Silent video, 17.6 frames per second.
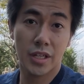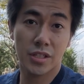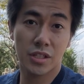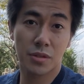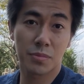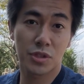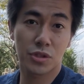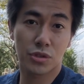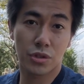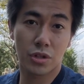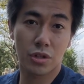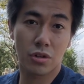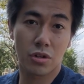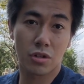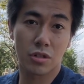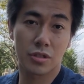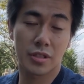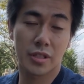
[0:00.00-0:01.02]
are some
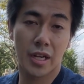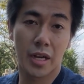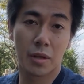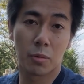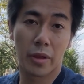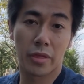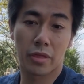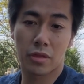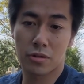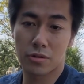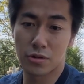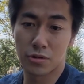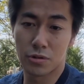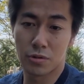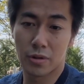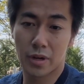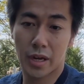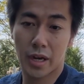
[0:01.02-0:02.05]
struggles I went
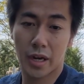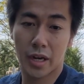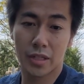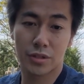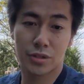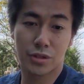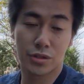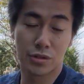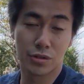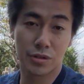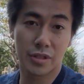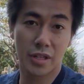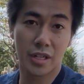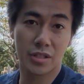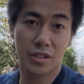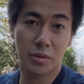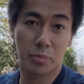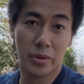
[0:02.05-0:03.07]
through, hard truths
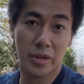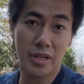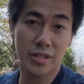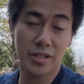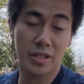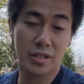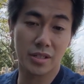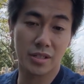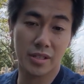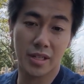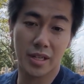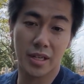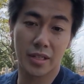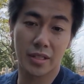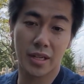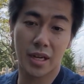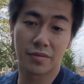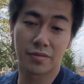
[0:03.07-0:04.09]
and surprising
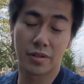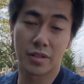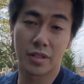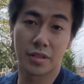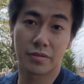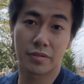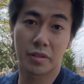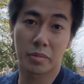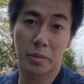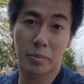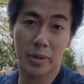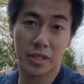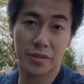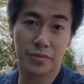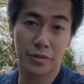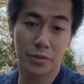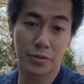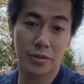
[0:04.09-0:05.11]
insight I've learned from the past
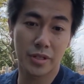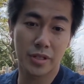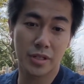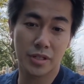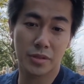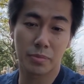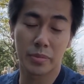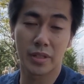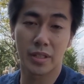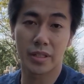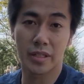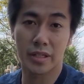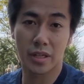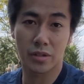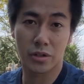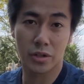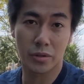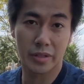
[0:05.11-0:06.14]
few years building
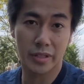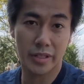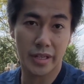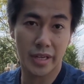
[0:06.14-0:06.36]
and growing the